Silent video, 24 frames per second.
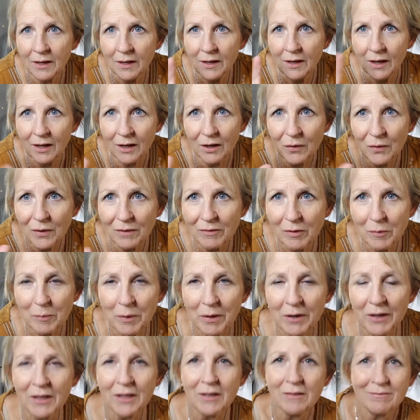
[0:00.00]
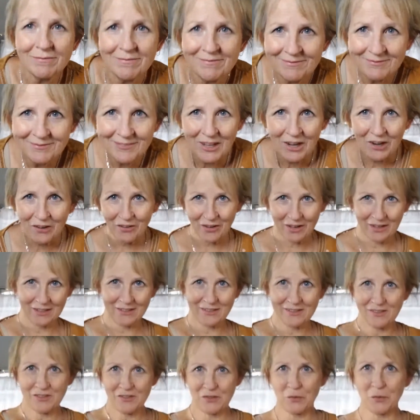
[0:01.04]
Hello everybody. Alright,
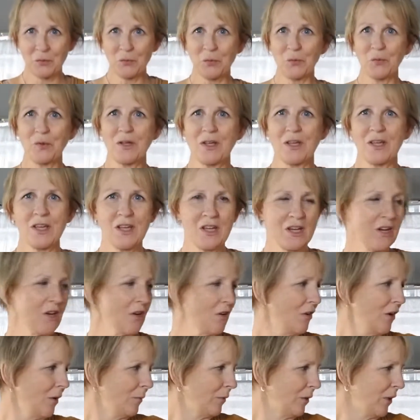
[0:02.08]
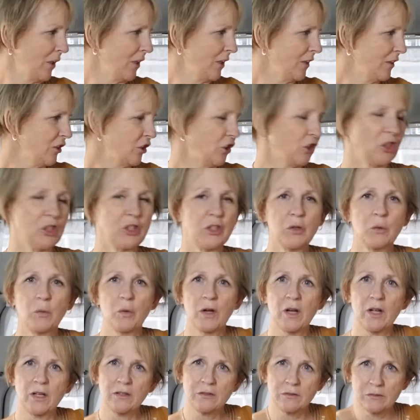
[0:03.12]
so here I'm gonna show you what
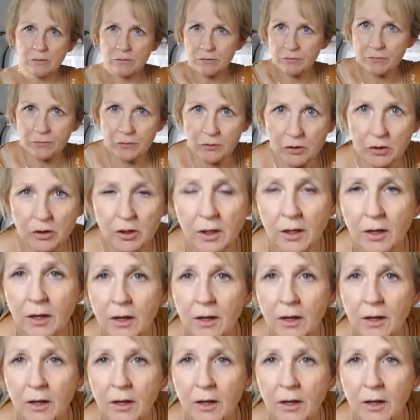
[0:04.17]
I do for